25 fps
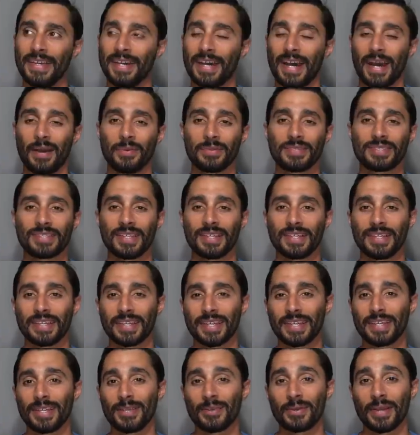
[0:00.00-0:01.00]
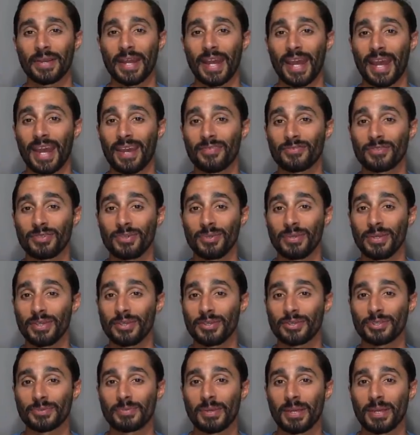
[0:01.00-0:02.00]
I would say like a year and a half, two
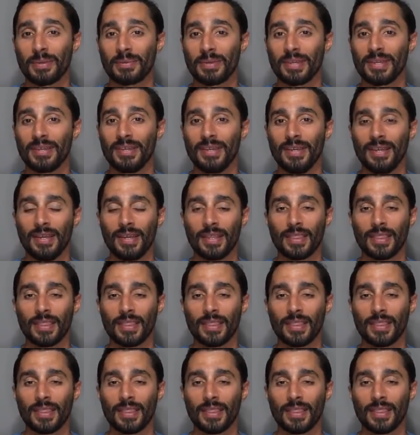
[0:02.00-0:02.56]
years maybe,